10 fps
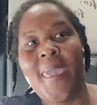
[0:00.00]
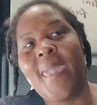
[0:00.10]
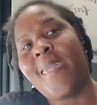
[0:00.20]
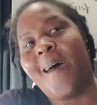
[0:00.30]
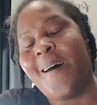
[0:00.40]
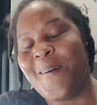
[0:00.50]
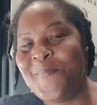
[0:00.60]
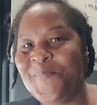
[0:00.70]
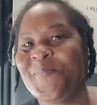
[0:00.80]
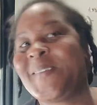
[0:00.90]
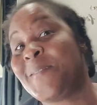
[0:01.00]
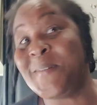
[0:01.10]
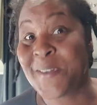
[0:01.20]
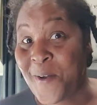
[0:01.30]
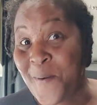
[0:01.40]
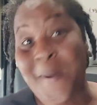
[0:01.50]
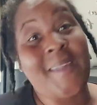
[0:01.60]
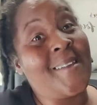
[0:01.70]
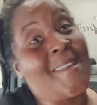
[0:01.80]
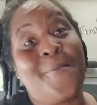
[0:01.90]
hey y'all Kimeko
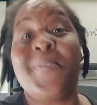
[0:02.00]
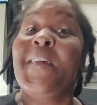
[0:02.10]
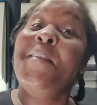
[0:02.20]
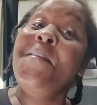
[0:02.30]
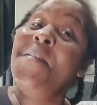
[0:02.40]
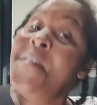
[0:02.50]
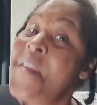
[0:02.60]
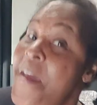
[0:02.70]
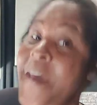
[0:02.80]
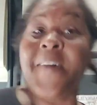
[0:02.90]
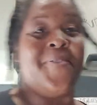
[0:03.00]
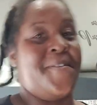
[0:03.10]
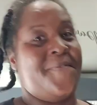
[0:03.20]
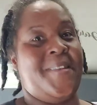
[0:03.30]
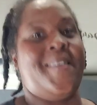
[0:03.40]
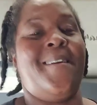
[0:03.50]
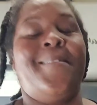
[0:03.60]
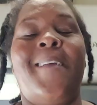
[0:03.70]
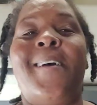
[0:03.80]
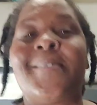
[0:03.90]
back again with another video
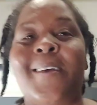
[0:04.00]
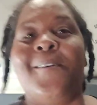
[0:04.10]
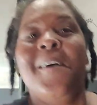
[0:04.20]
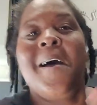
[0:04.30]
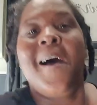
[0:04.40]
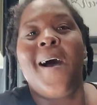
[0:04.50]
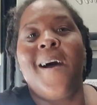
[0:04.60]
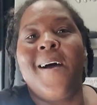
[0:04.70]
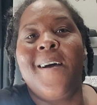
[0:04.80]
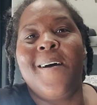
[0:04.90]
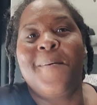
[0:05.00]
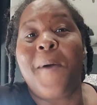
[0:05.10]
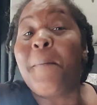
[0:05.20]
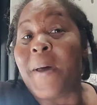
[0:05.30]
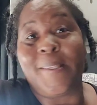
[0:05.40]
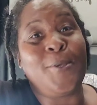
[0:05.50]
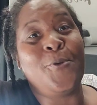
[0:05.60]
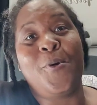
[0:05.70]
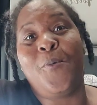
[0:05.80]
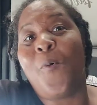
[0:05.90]
y'all so um, I'm about to
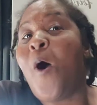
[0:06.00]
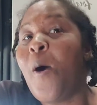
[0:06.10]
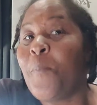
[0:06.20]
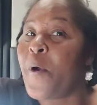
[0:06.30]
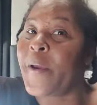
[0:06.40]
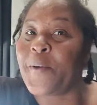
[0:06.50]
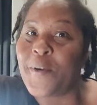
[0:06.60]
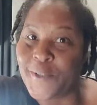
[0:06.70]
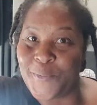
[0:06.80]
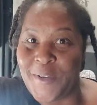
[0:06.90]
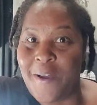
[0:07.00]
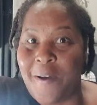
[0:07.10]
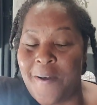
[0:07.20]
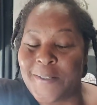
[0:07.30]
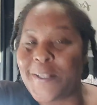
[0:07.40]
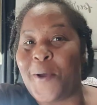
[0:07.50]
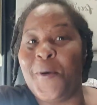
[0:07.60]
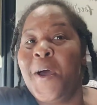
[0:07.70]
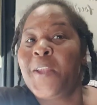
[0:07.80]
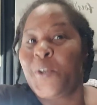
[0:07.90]
do a Walmart grocery haul so
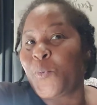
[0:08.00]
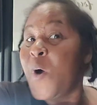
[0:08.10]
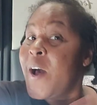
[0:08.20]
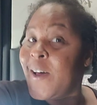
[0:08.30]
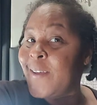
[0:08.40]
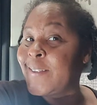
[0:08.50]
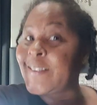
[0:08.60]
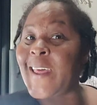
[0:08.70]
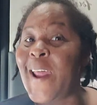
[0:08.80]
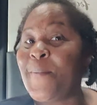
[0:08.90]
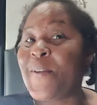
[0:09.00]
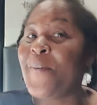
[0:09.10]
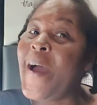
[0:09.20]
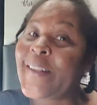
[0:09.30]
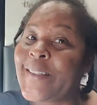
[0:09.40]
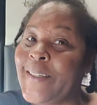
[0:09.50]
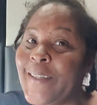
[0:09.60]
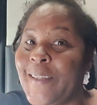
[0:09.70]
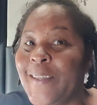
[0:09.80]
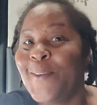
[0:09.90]
the girls that I be
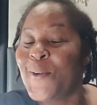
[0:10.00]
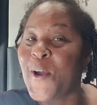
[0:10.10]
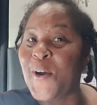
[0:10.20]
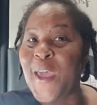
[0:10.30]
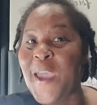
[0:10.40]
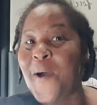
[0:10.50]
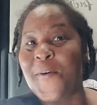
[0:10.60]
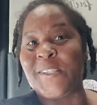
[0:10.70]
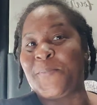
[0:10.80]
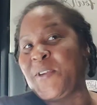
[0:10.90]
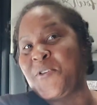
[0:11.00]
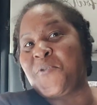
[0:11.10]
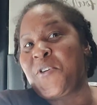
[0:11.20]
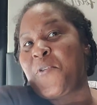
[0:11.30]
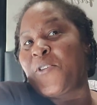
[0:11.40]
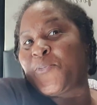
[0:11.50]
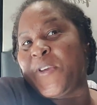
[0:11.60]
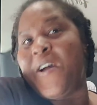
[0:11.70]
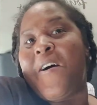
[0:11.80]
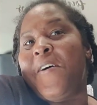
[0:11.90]
watching you know they always be doing
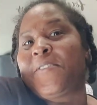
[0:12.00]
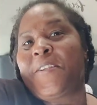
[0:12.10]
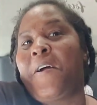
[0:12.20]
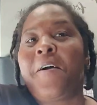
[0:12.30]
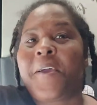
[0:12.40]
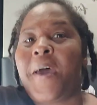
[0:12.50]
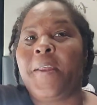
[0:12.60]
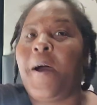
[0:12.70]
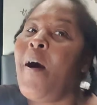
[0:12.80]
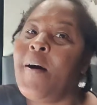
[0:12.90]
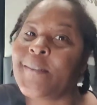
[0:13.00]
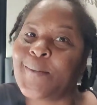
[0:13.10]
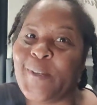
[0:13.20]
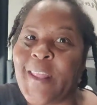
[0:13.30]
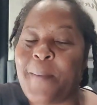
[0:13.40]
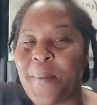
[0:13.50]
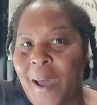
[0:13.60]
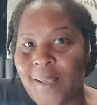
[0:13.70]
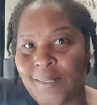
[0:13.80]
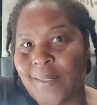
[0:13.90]
grocery hauls and all kind of hauls when they
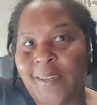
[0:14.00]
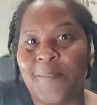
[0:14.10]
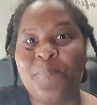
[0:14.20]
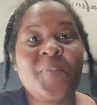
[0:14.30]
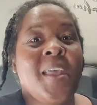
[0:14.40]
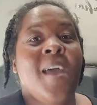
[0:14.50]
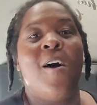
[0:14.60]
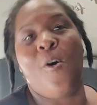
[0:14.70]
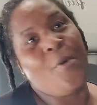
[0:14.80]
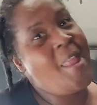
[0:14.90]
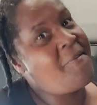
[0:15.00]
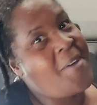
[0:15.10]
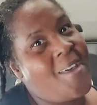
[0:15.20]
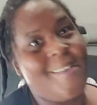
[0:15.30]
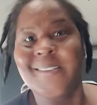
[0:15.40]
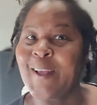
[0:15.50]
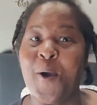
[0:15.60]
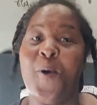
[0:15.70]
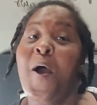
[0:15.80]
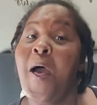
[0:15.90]
buy stuff or whatever
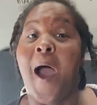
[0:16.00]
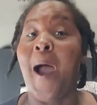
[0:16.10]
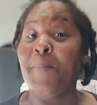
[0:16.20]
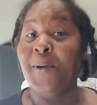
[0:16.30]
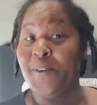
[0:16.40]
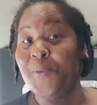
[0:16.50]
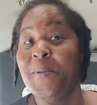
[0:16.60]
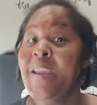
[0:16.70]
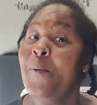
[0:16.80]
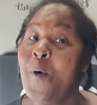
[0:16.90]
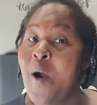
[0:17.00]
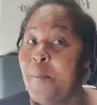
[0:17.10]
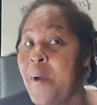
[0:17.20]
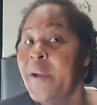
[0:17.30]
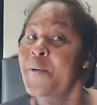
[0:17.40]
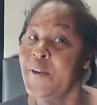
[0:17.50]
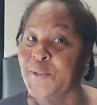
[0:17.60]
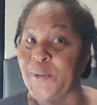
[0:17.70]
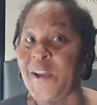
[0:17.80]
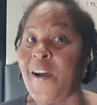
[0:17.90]
so I'm gonna do me a Walmart
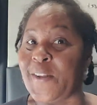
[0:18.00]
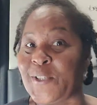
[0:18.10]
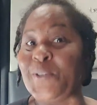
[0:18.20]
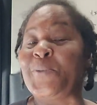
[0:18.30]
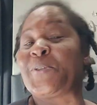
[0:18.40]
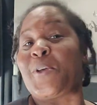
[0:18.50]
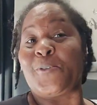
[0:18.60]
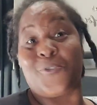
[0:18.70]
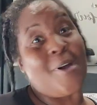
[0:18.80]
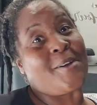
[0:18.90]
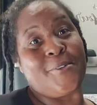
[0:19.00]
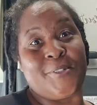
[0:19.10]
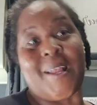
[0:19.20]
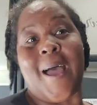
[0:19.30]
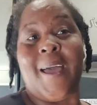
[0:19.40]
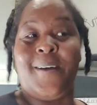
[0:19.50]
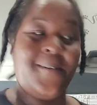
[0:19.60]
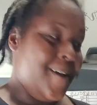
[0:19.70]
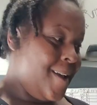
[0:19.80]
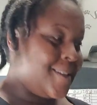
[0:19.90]
grocery haul too so trucker style
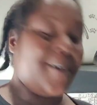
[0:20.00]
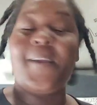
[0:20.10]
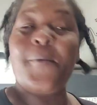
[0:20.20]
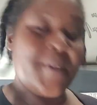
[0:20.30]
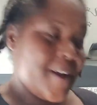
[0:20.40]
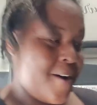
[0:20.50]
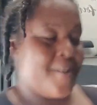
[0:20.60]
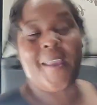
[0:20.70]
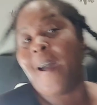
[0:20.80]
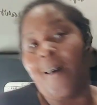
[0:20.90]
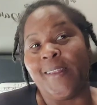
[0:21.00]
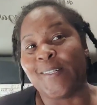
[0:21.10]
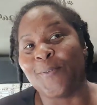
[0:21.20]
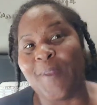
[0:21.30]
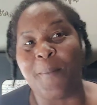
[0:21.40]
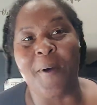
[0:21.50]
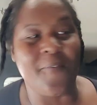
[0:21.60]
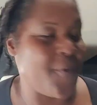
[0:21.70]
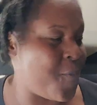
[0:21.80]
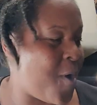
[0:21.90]
so here we go y'all this is what I bought
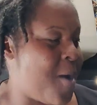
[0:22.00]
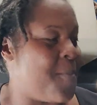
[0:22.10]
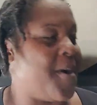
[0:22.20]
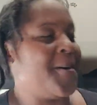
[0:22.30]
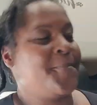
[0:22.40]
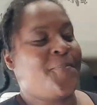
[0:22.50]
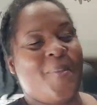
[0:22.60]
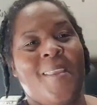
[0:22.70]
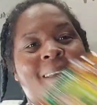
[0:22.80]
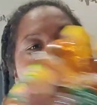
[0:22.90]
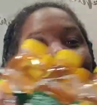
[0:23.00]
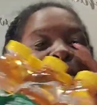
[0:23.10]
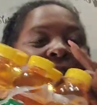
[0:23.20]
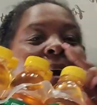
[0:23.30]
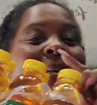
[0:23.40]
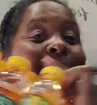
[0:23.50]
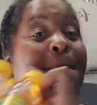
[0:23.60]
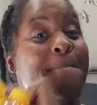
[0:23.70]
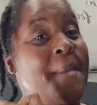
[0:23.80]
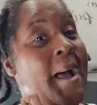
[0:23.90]
from Walmart so we got
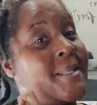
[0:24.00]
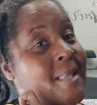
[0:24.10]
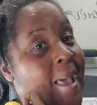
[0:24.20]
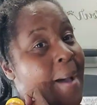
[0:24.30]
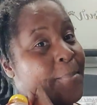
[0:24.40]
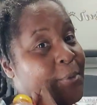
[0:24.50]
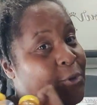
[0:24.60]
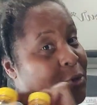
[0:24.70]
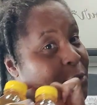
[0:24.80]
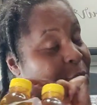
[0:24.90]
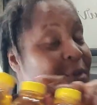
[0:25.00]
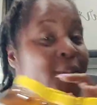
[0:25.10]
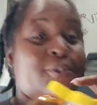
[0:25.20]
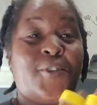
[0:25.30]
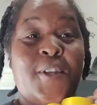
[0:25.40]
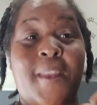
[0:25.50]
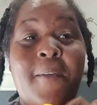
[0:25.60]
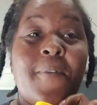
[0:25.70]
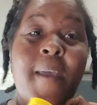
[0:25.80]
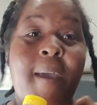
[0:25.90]
some Mott's apple juice because you can
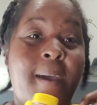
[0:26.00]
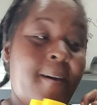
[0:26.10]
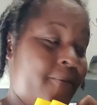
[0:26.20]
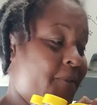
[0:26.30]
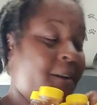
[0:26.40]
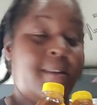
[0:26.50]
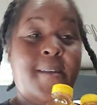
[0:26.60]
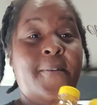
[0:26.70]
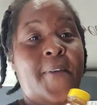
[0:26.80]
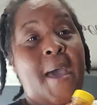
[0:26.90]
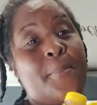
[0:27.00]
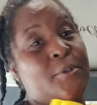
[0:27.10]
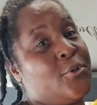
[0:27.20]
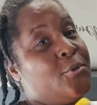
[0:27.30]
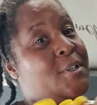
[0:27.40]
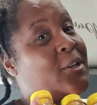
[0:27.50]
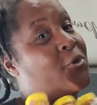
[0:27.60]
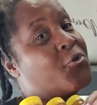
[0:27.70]
never have enough apple juice in the